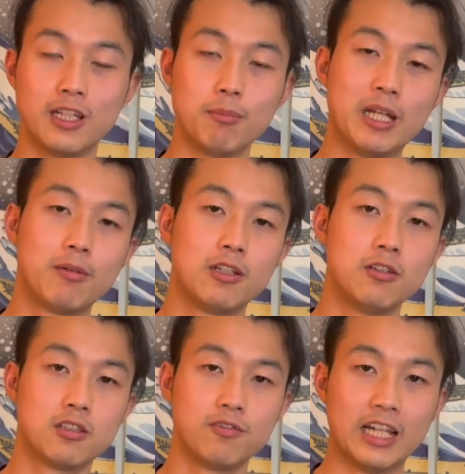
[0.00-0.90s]
They make
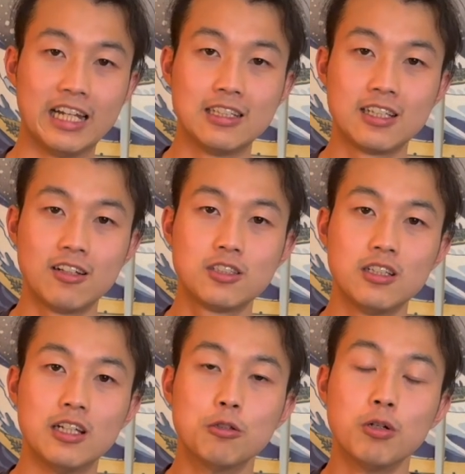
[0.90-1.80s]
use of 80s sounds
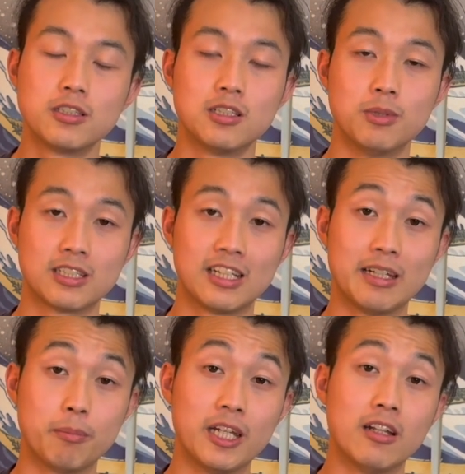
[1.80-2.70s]
and twist them a
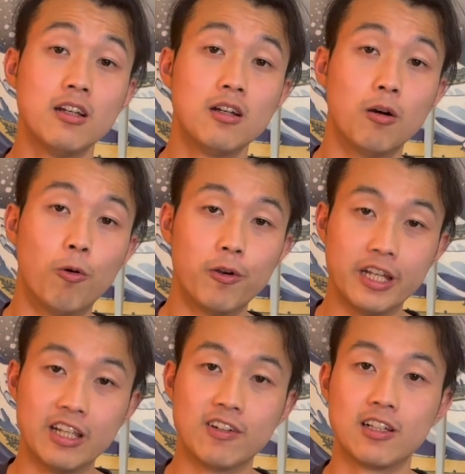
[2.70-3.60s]
slight bit, or
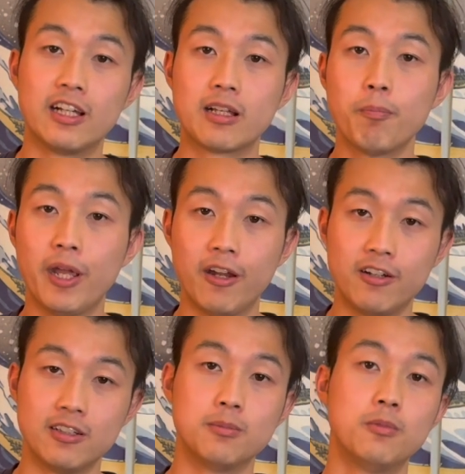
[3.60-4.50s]
even like
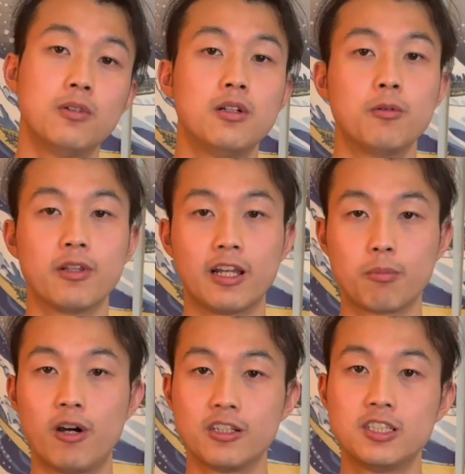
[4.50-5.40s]
pair them with like
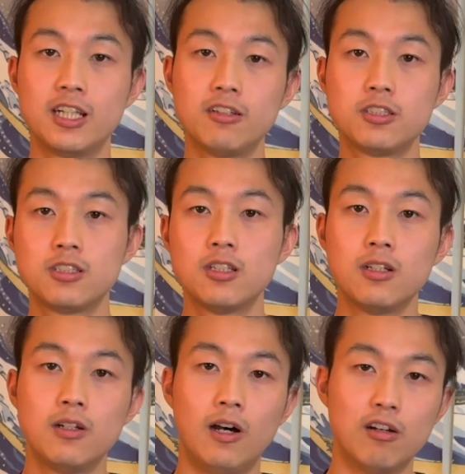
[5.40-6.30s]
modern sounds.
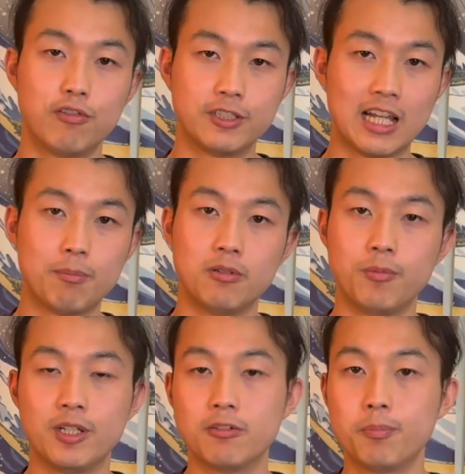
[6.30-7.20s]
For example,
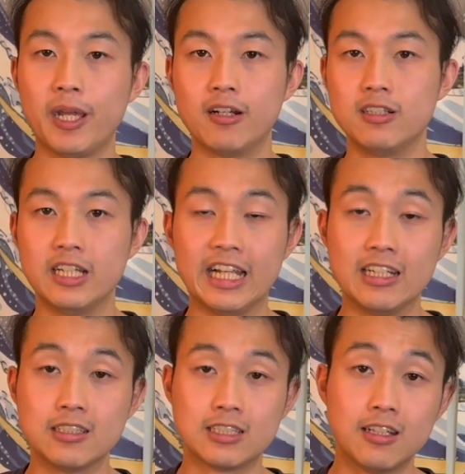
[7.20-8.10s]
maybe they would pair an
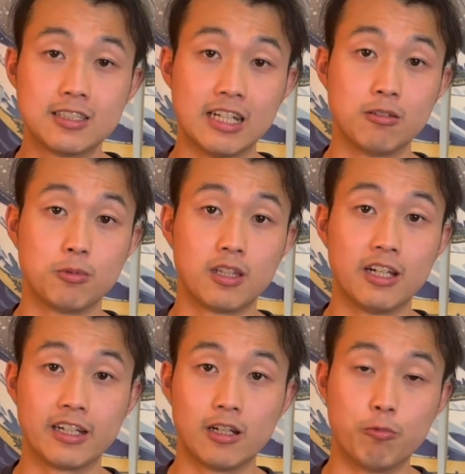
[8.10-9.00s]
80s synth sound with
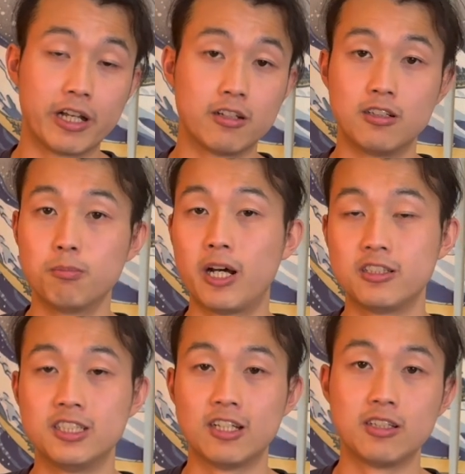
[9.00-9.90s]
like a regular
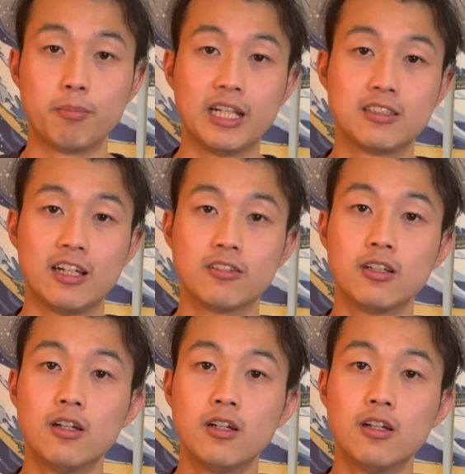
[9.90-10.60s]
modern sounding bass sound.